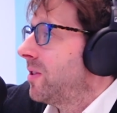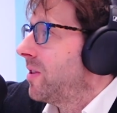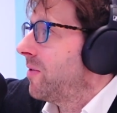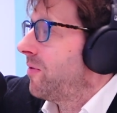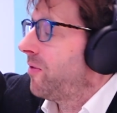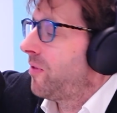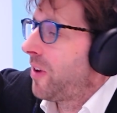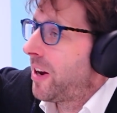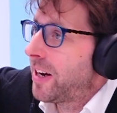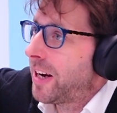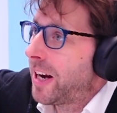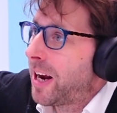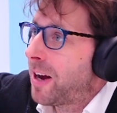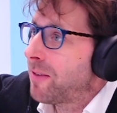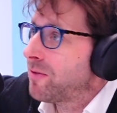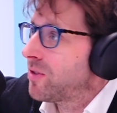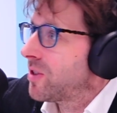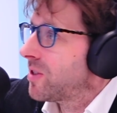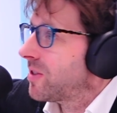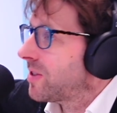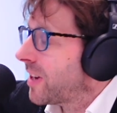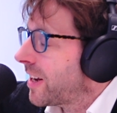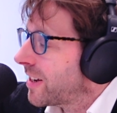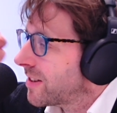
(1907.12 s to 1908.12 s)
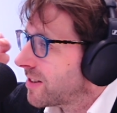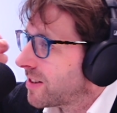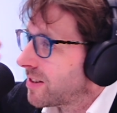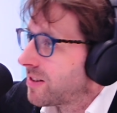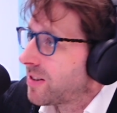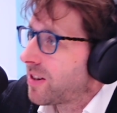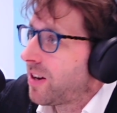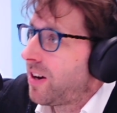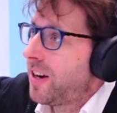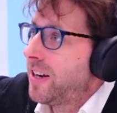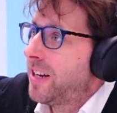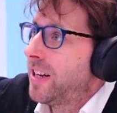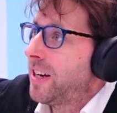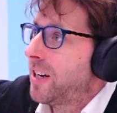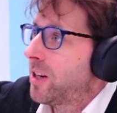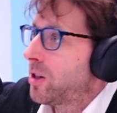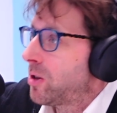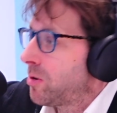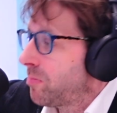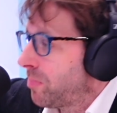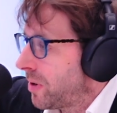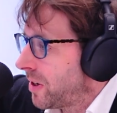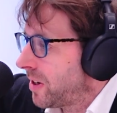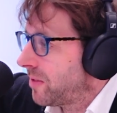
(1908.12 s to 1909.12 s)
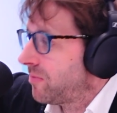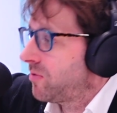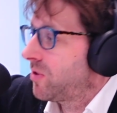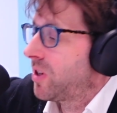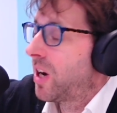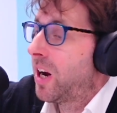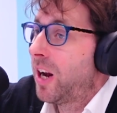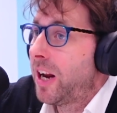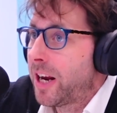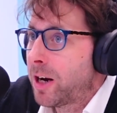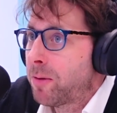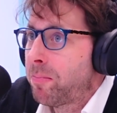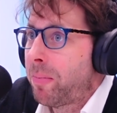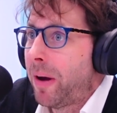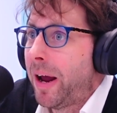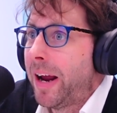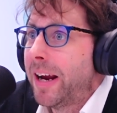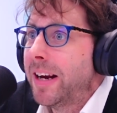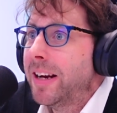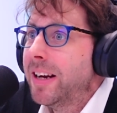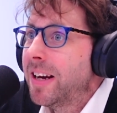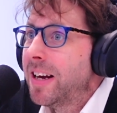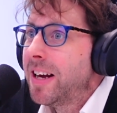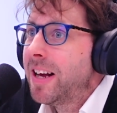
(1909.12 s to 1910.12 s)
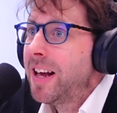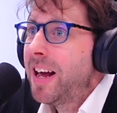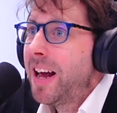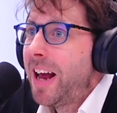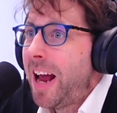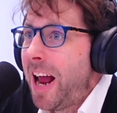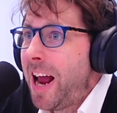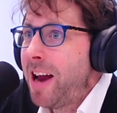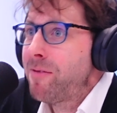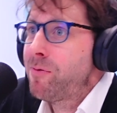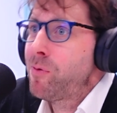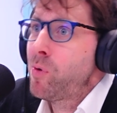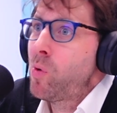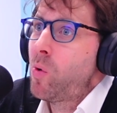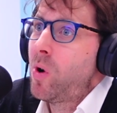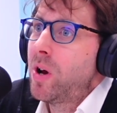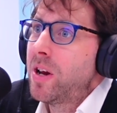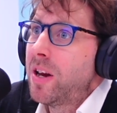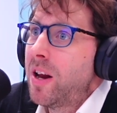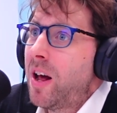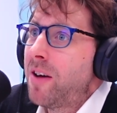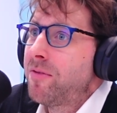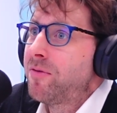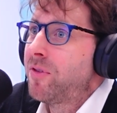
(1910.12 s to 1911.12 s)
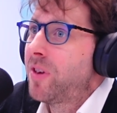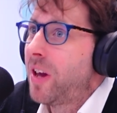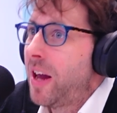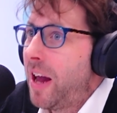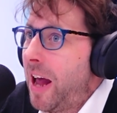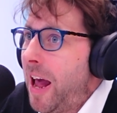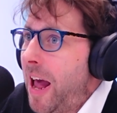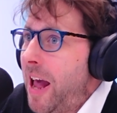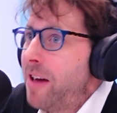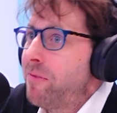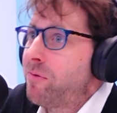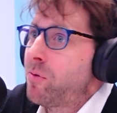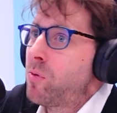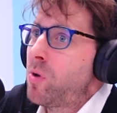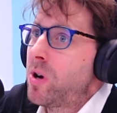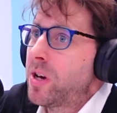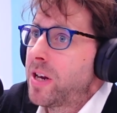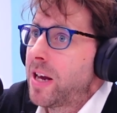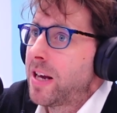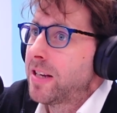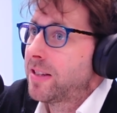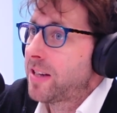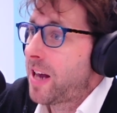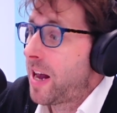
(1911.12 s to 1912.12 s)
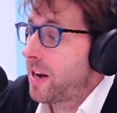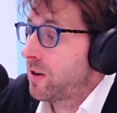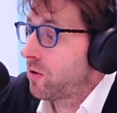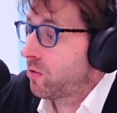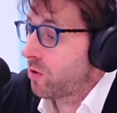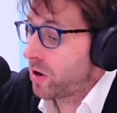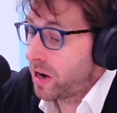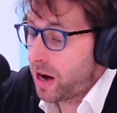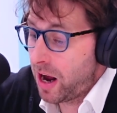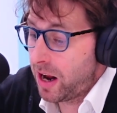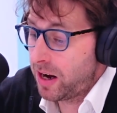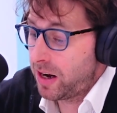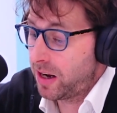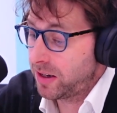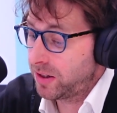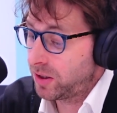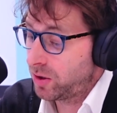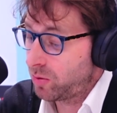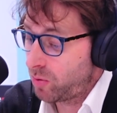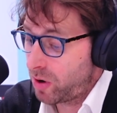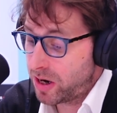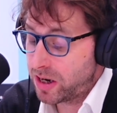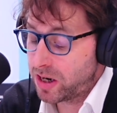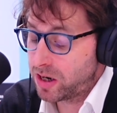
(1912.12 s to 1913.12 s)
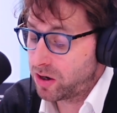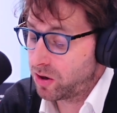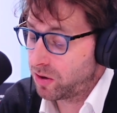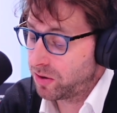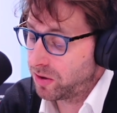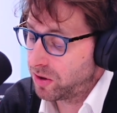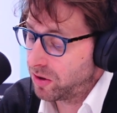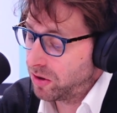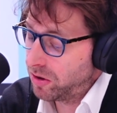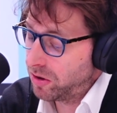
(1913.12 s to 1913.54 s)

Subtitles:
not defending, I'm just saying as a tiny little bit of clickbait, everyone loved it, everyone gets angry. And I swear to God,